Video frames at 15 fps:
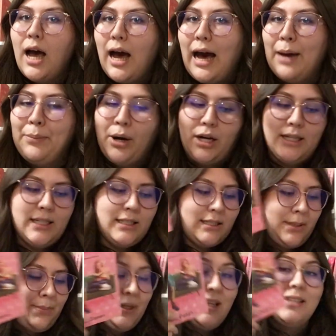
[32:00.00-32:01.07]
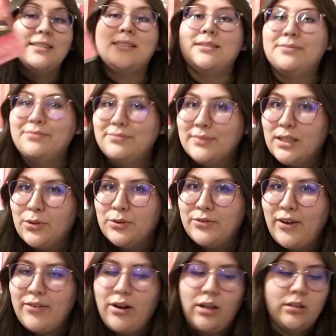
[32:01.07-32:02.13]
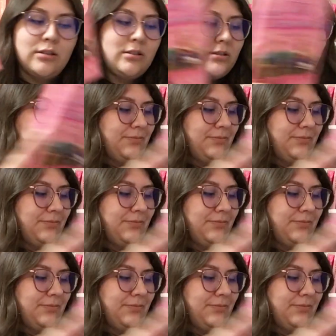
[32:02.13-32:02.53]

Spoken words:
I bought it because it was $5.